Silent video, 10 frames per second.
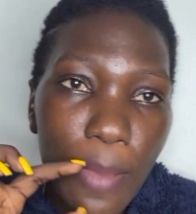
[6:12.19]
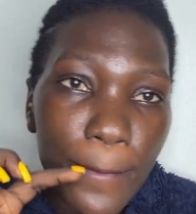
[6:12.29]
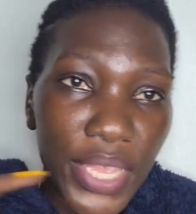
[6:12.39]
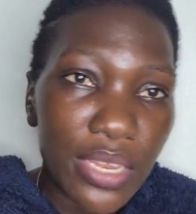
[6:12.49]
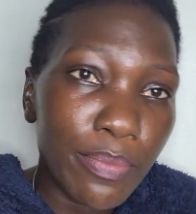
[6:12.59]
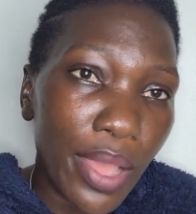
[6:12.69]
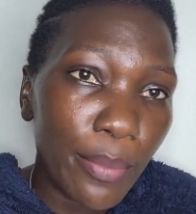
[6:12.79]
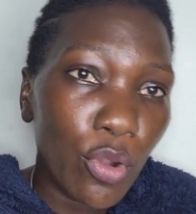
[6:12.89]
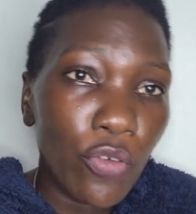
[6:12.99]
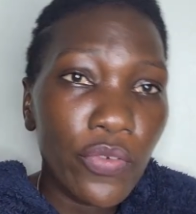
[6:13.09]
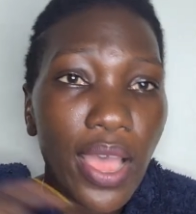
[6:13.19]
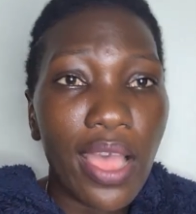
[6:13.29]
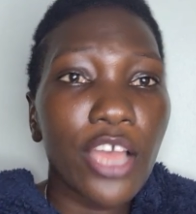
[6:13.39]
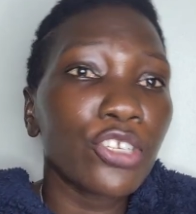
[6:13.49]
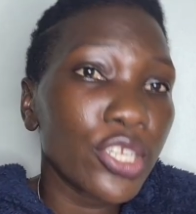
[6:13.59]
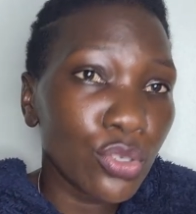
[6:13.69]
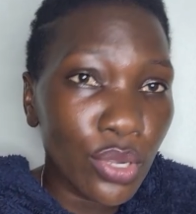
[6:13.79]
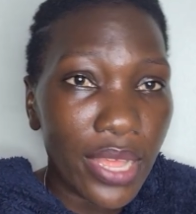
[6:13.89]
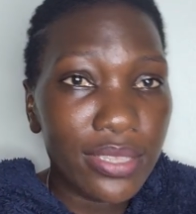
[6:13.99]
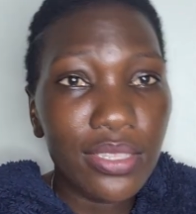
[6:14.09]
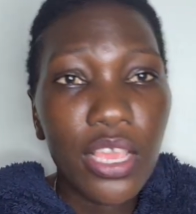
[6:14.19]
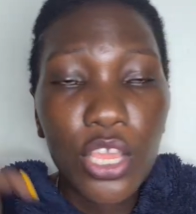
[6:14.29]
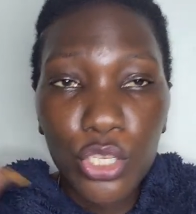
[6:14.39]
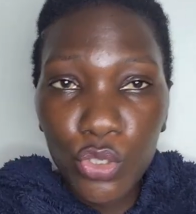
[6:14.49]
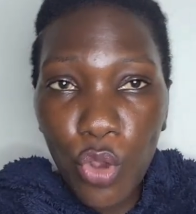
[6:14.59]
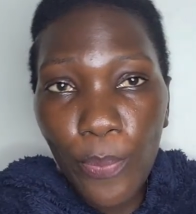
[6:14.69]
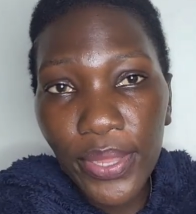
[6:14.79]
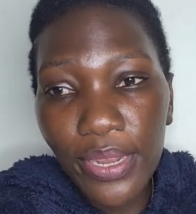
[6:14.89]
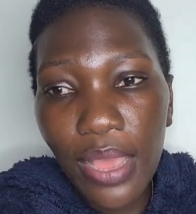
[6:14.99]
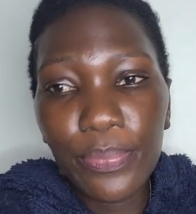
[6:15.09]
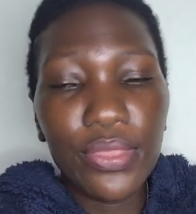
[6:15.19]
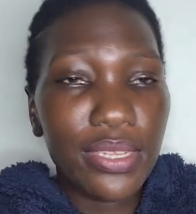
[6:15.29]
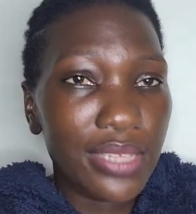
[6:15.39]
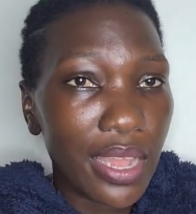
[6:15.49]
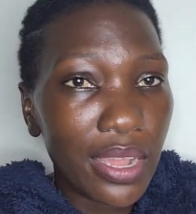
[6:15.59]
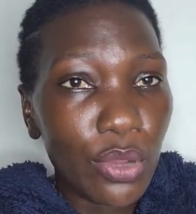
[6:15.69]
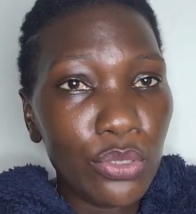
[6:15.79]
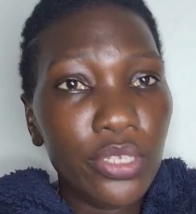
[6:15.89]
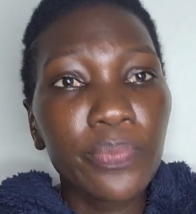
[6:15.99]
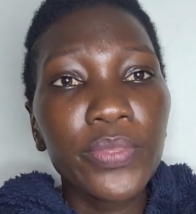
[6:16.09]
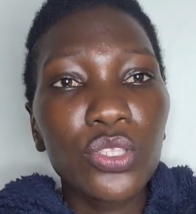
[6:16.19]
minimum of $100 to open up that account.